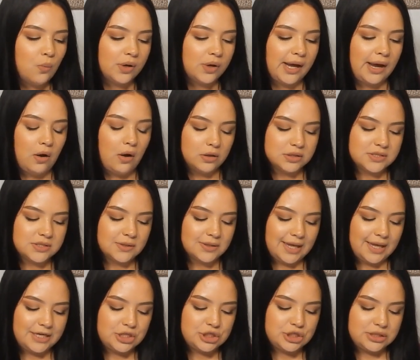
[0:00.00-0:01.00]
What I also
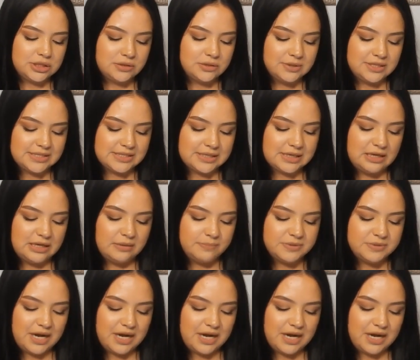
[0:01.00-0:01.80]
like to do is keep